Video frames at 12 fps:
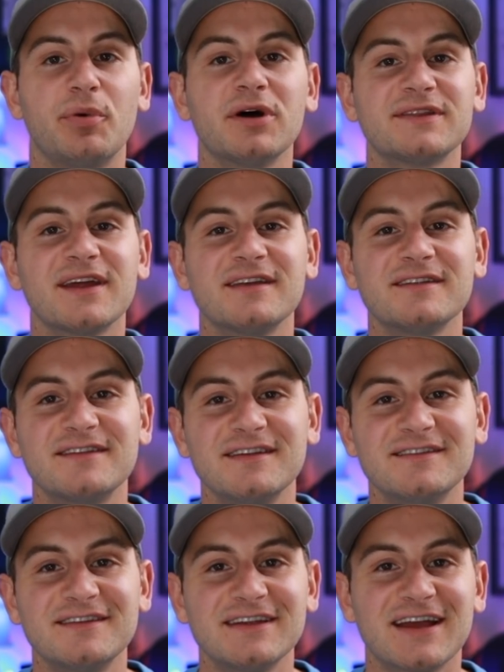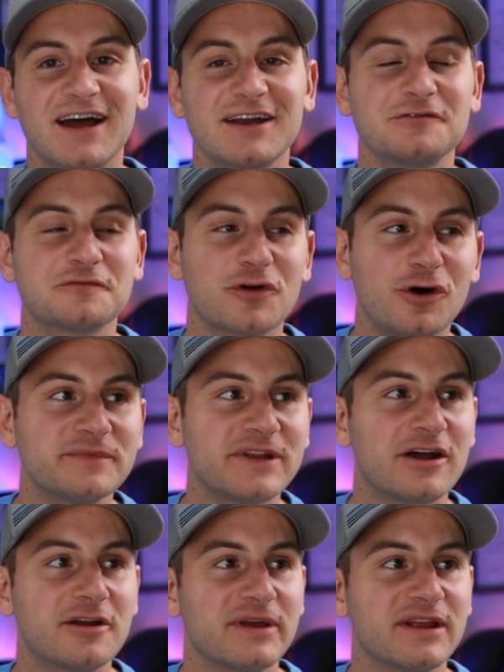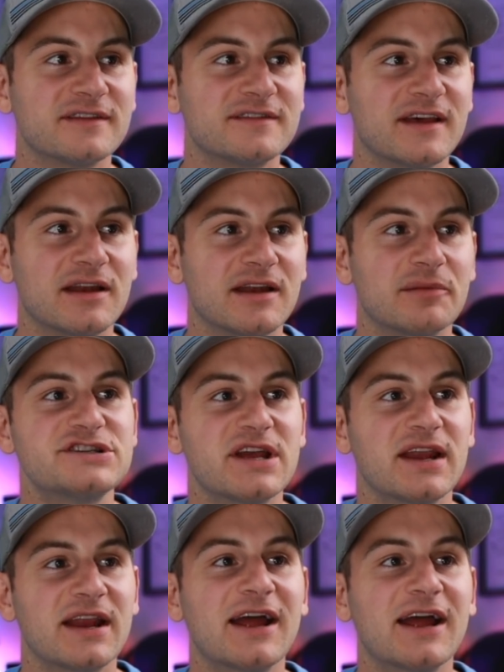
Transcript: But then CZ kind of calmed down a bit and said, Appreciate it.